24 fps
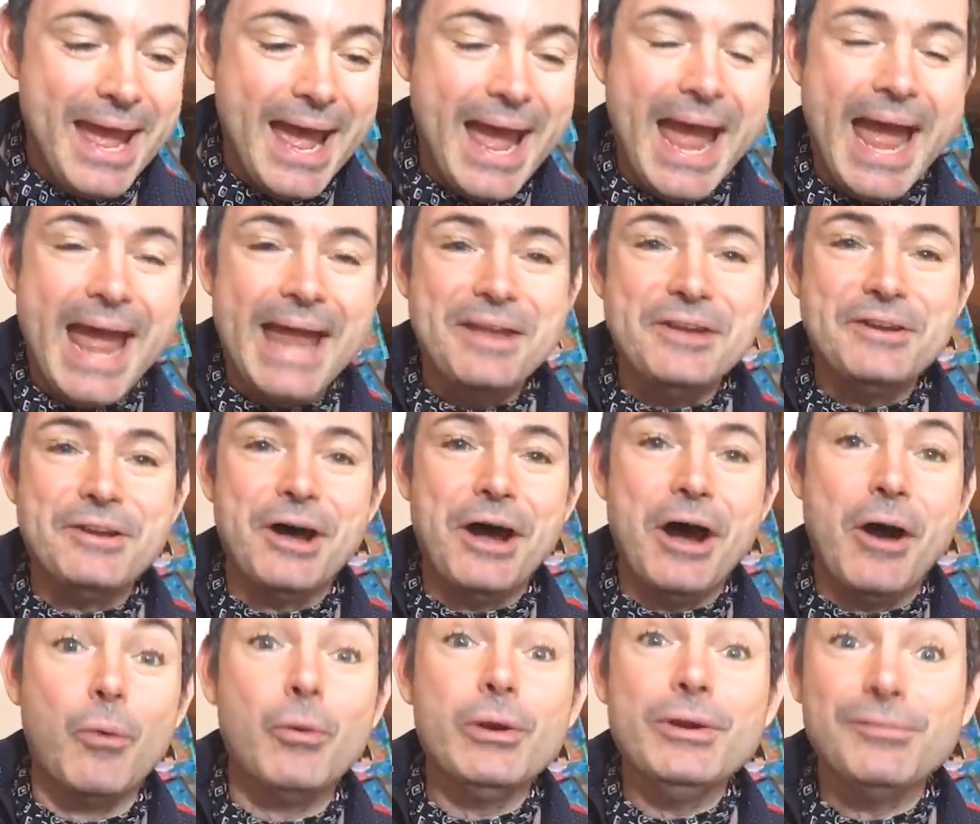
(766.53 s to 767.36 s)
And
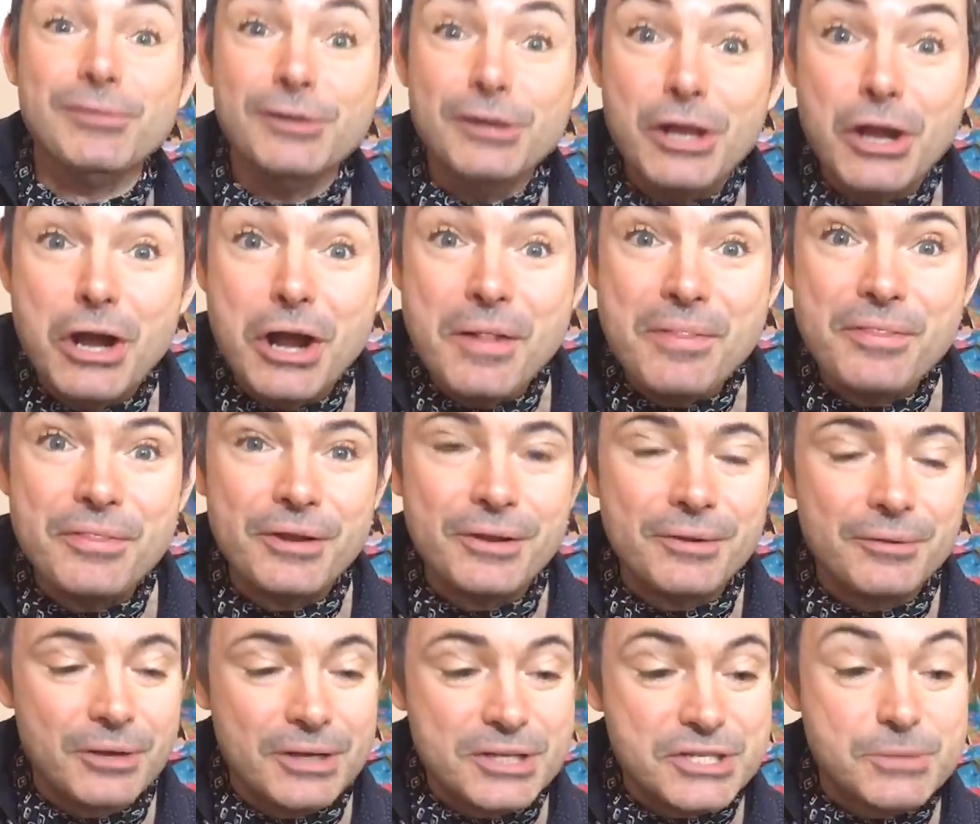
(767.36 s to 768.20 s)
we've learned
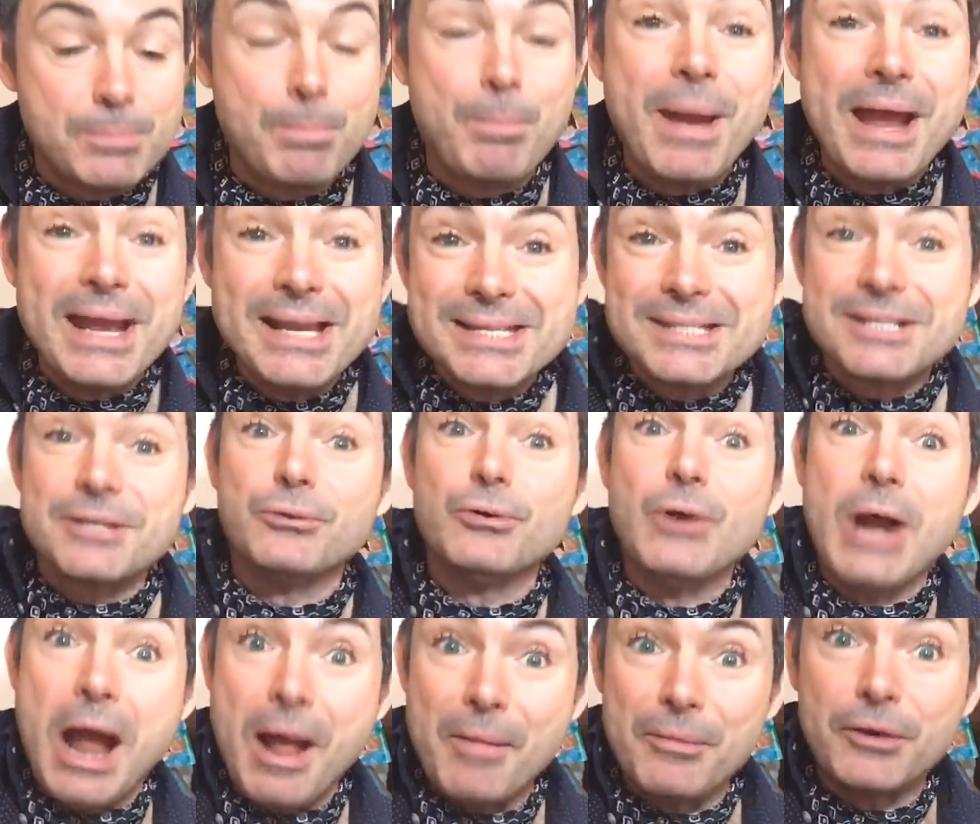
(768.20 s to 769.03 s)
that it's based
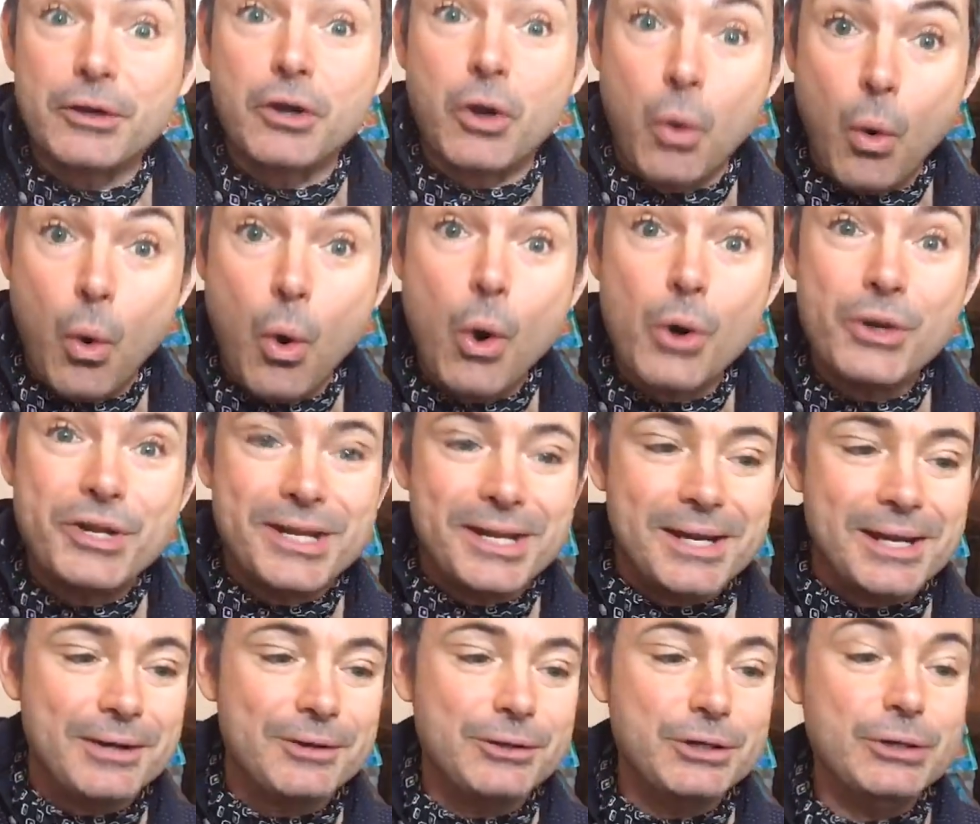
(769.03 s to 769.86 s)
around the chord
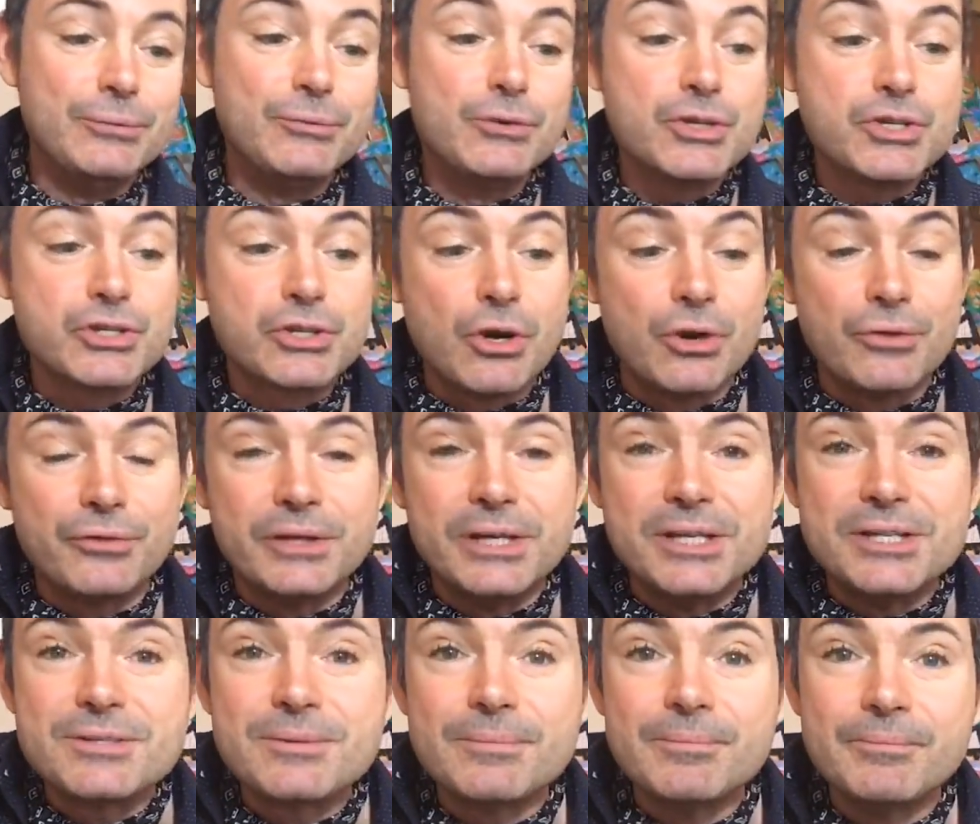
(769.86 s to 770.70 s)
here, and you've just got
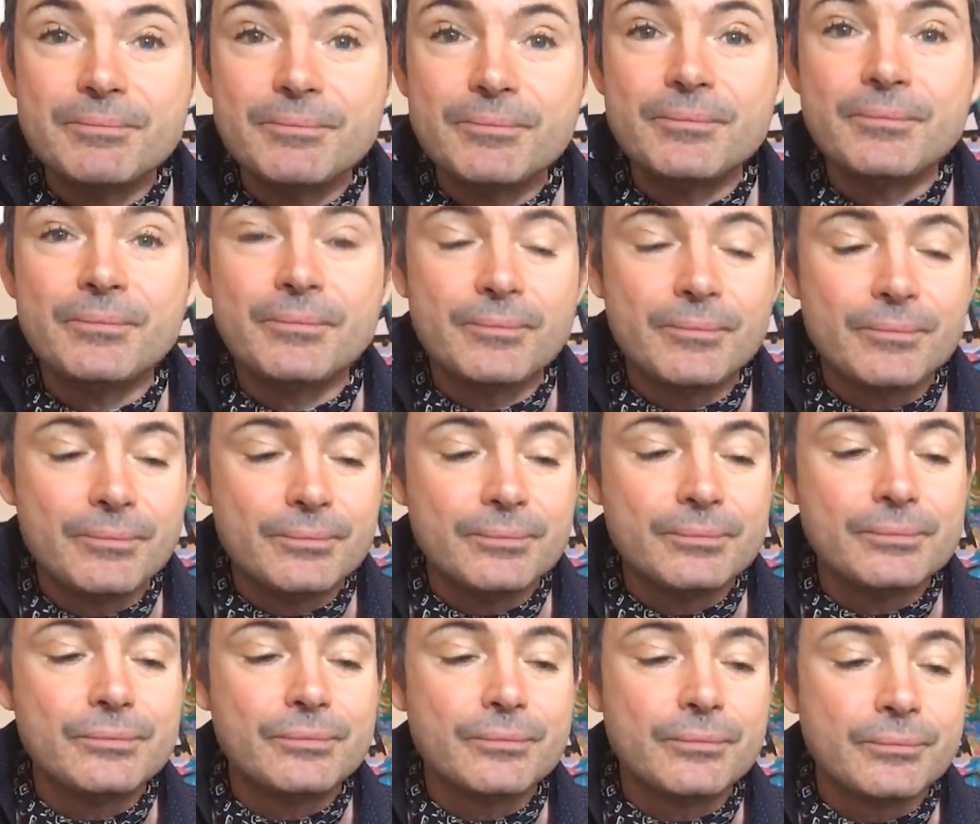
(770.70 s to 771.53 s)
these.
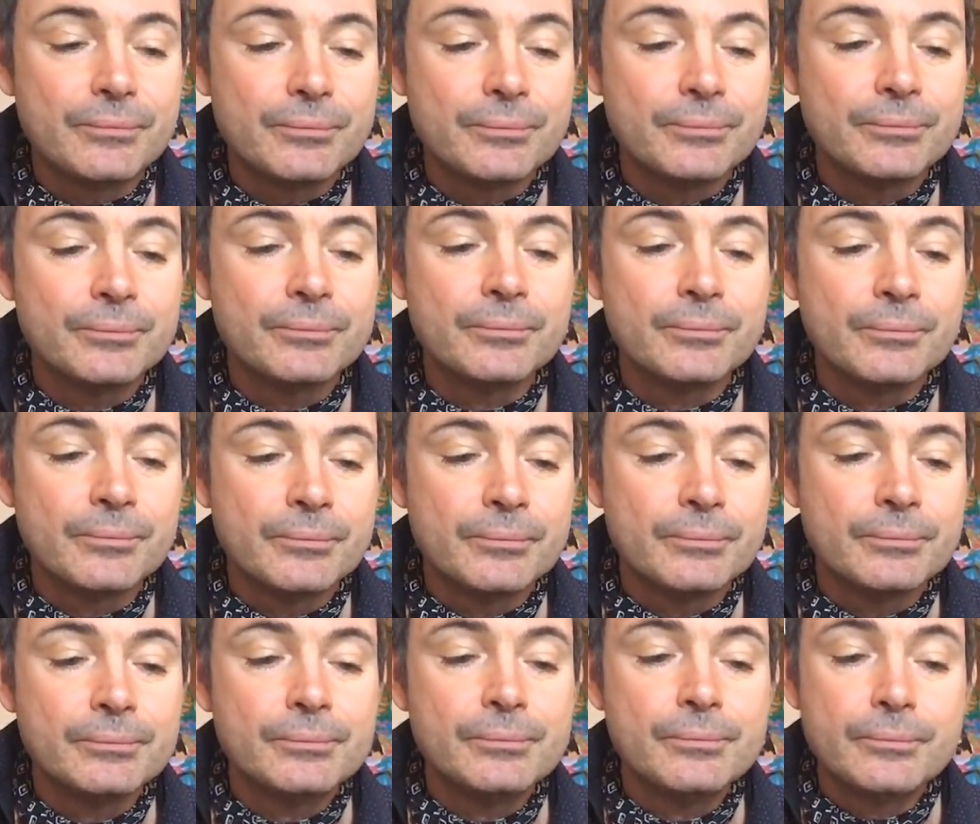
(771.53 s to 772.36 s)

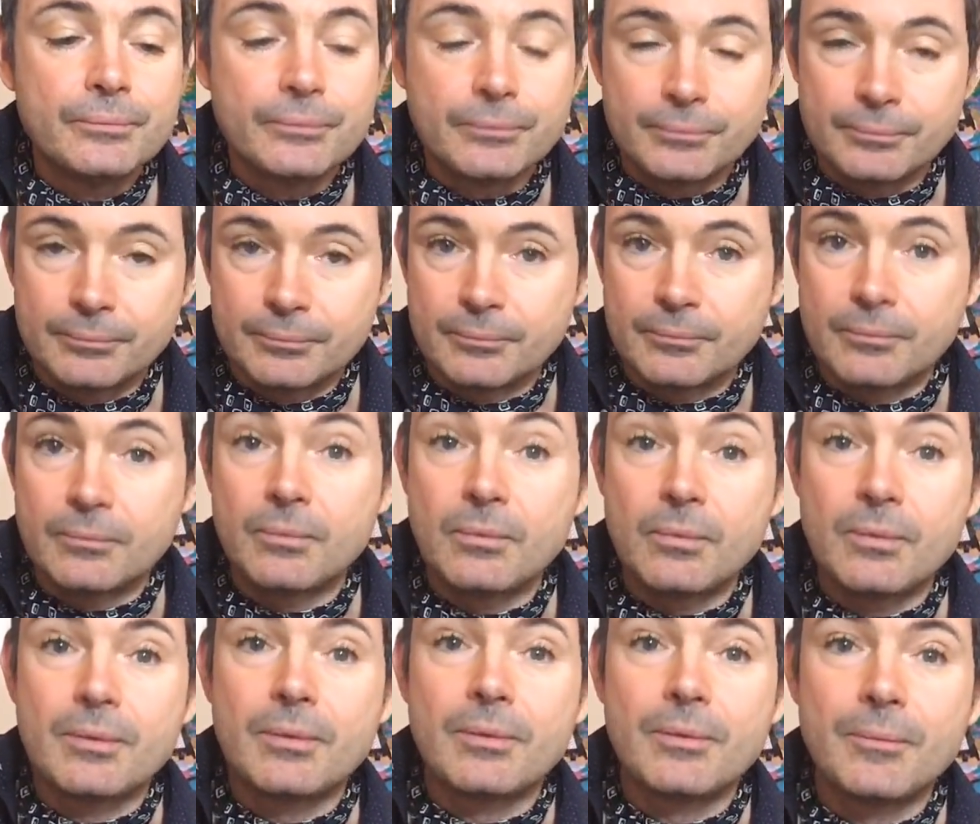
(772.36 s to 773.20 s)

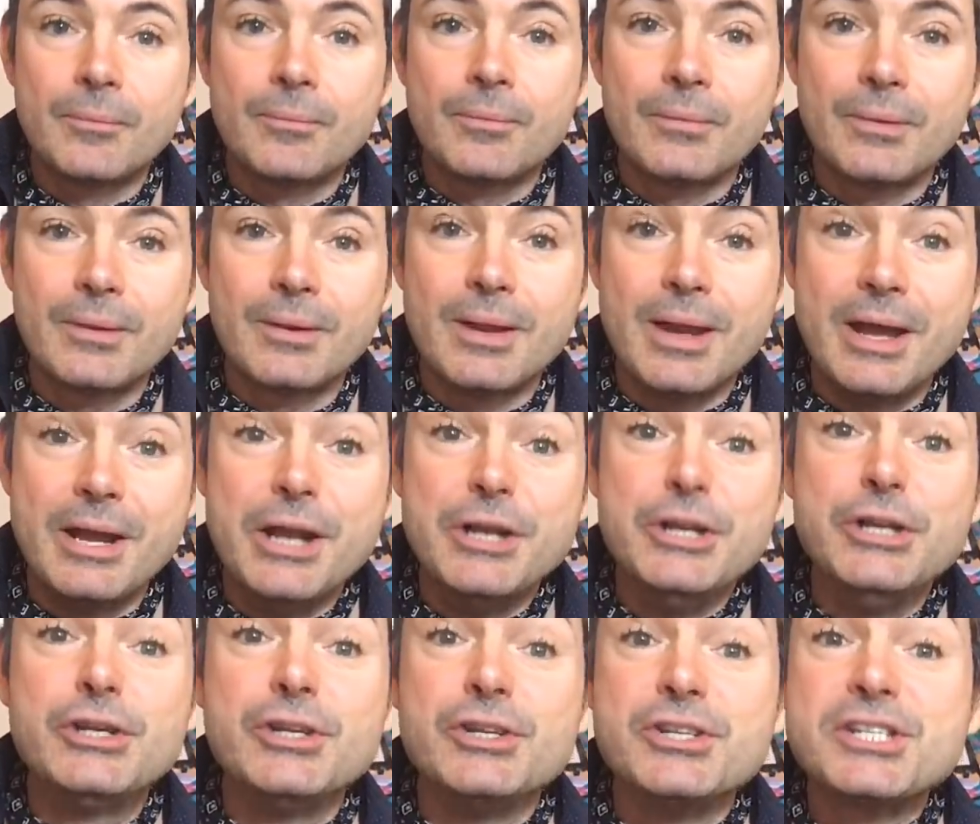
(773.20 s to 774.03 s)
And
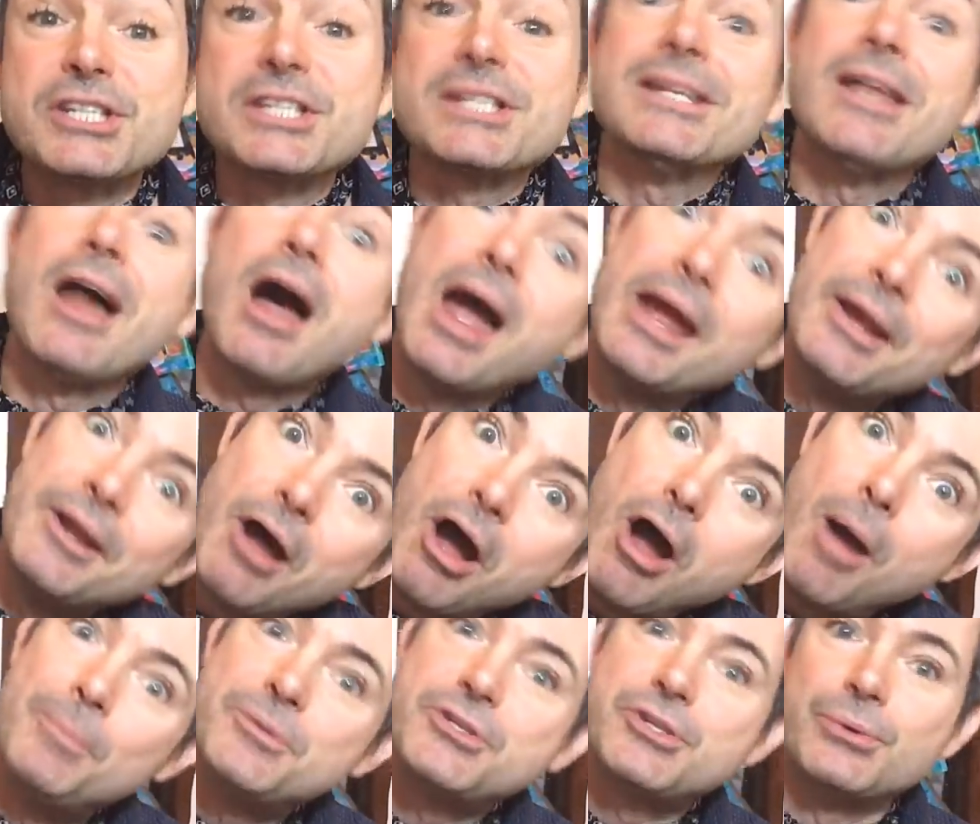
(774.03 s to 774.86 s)
then you can slide
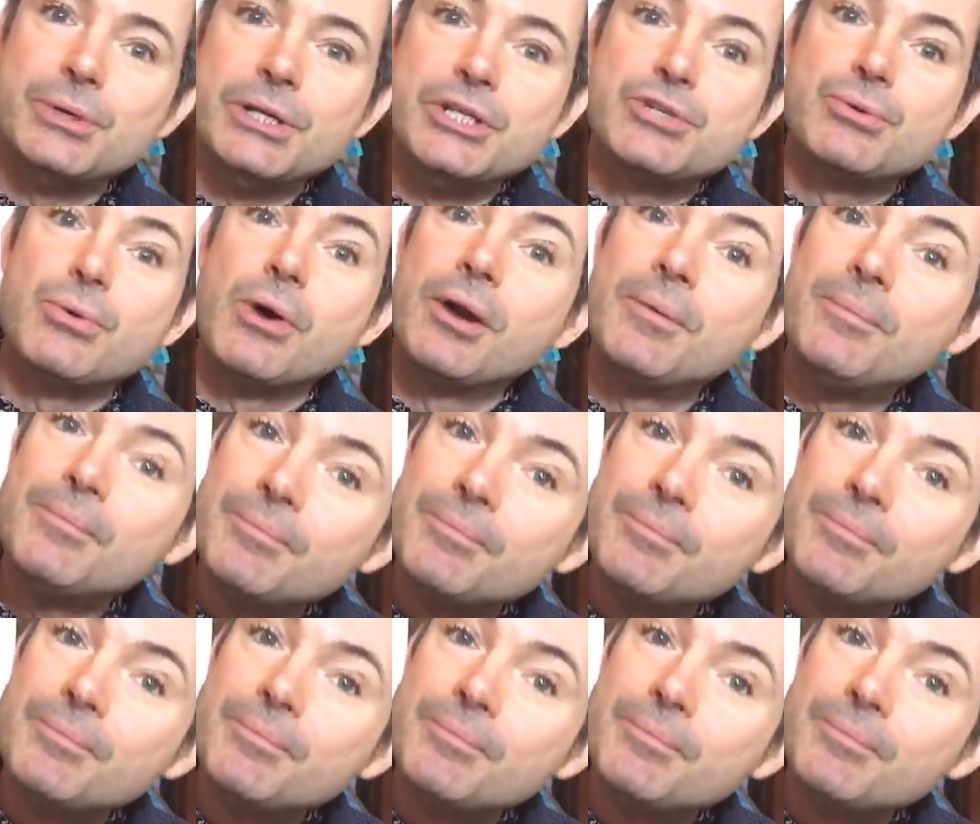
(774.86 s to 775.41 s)
up to each one.